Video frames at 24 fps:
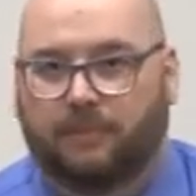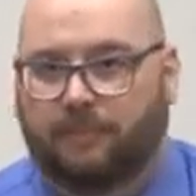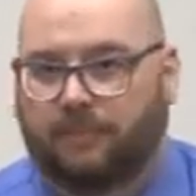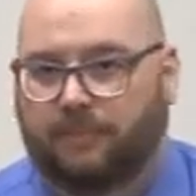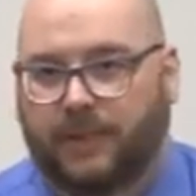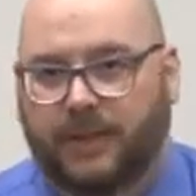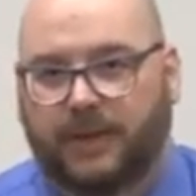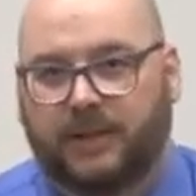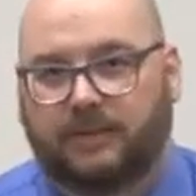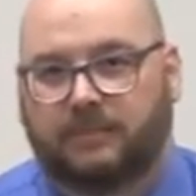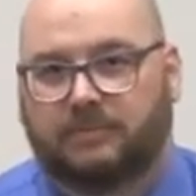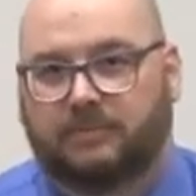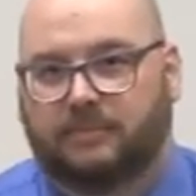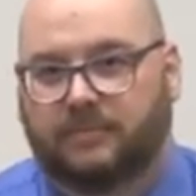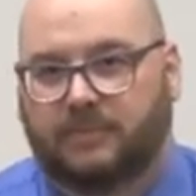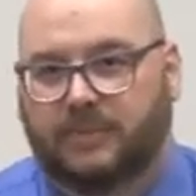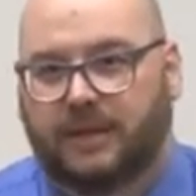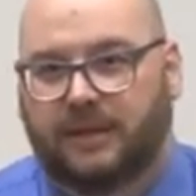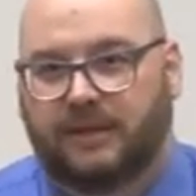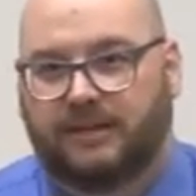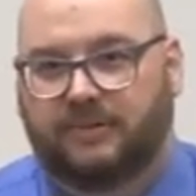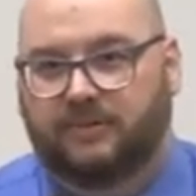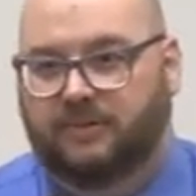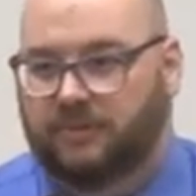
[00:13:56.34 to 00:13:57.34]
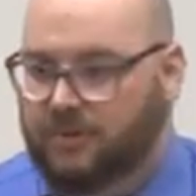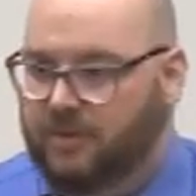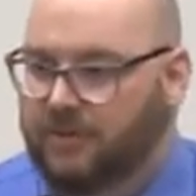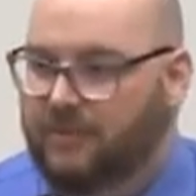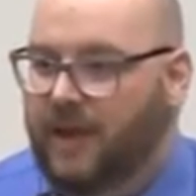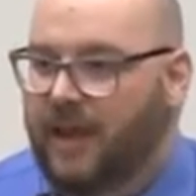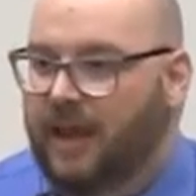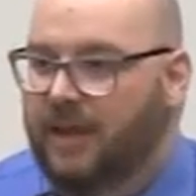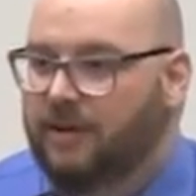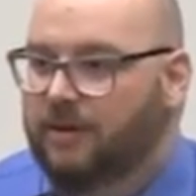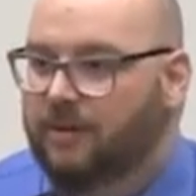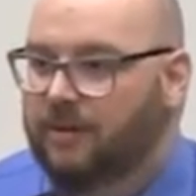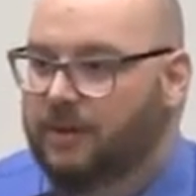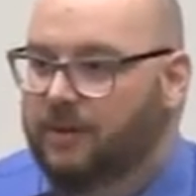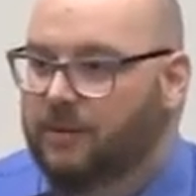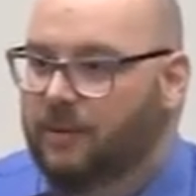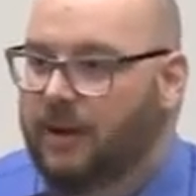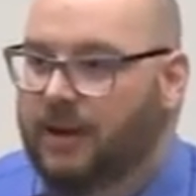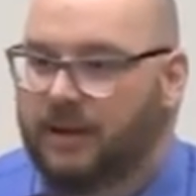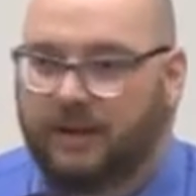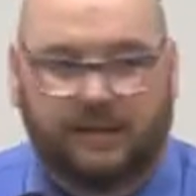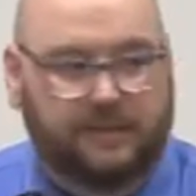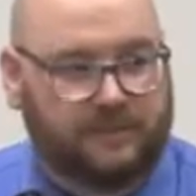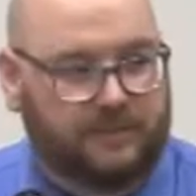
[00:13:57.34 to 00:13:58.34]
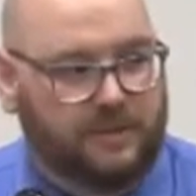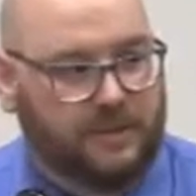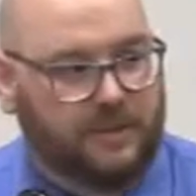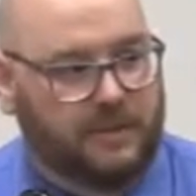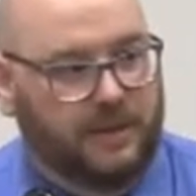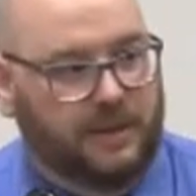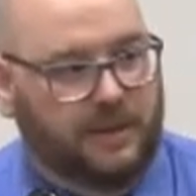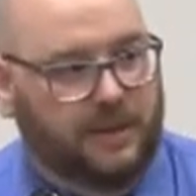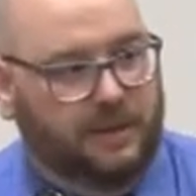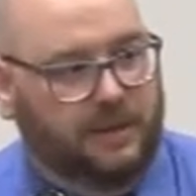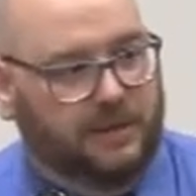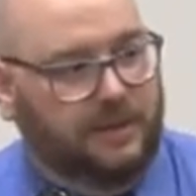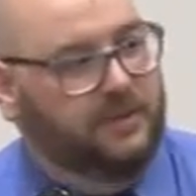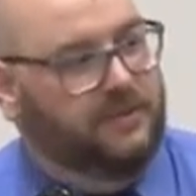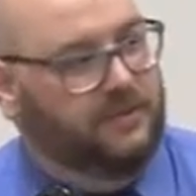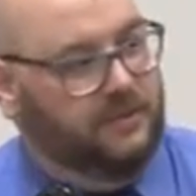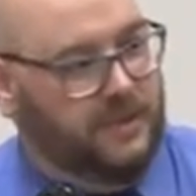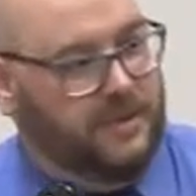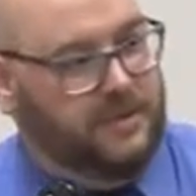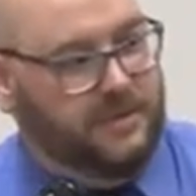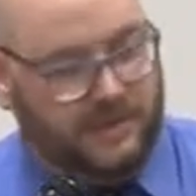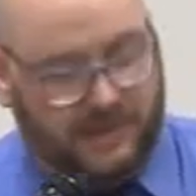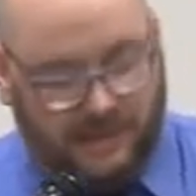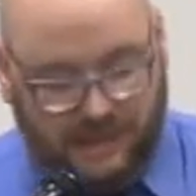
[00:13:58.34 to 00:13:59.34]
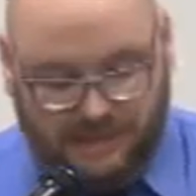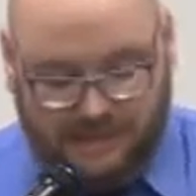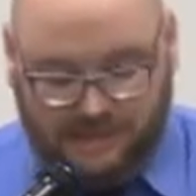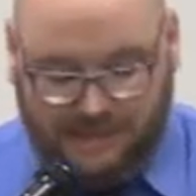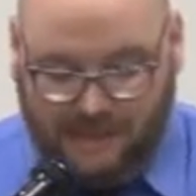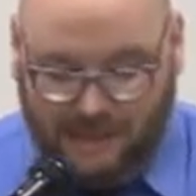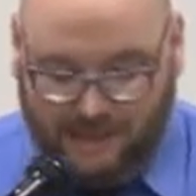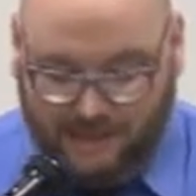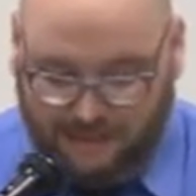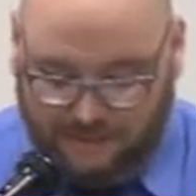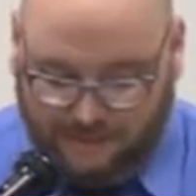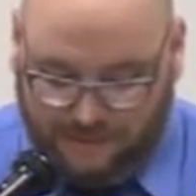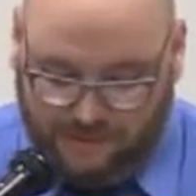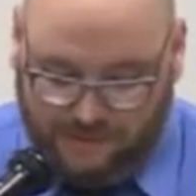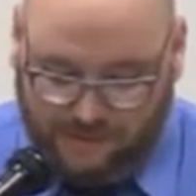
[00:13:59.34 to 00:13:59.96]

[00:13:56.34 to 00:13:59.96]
But he's sort of angry while he's doing it, as far as I can tell.